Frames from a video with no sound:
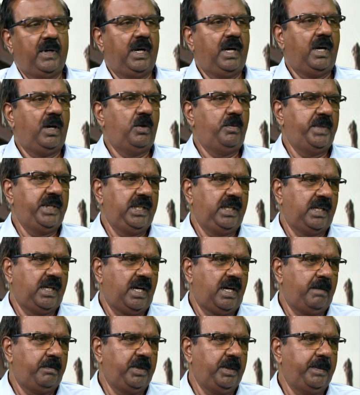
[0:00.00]
how many
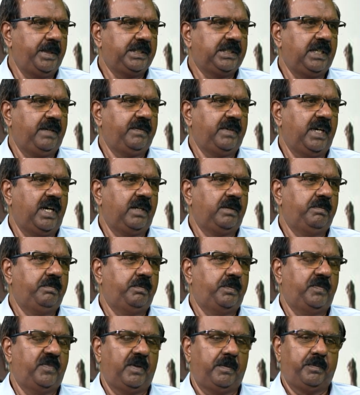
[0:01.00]
compliments I've got
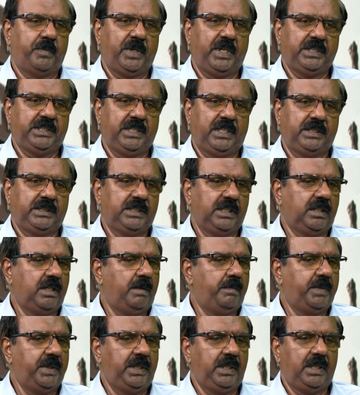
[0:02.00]
from presidents of company